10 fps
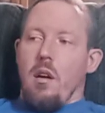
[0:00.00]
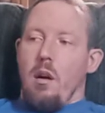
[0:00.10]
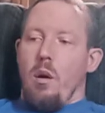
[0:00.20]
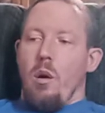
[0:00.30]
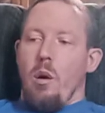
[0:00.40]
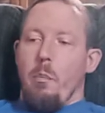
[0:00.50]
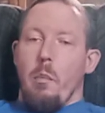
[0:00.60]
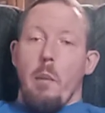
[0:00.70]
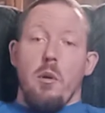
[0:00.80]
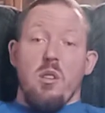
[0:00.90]
I'm
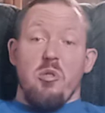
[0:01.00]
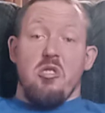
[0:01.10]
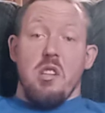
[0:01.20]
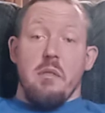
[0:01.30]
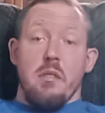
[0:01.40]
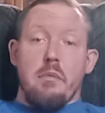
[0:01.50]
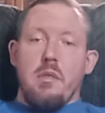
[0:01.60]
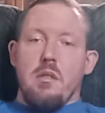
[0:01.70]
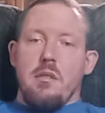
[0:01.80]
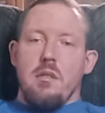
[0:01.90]
going to achieve them
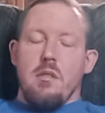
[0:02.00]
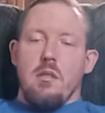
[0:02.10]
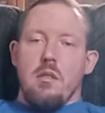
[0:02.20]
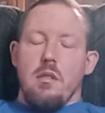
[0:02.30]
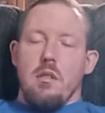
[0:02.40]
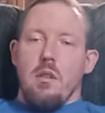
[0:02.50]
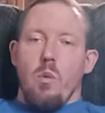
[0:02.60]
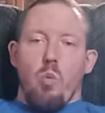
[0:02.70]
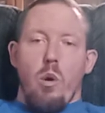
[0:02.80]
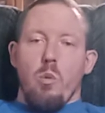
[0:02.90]

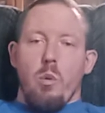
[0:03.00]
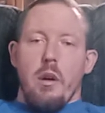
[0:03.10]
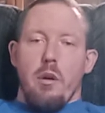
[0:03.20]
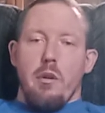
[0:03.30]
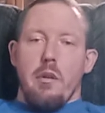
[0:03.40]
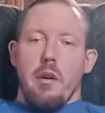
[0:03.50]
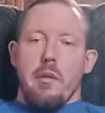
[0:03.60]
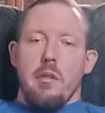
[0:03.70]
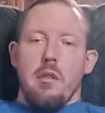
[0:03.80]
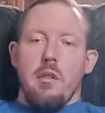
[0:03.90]
one way or
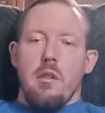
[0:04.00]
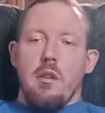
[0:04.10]
another,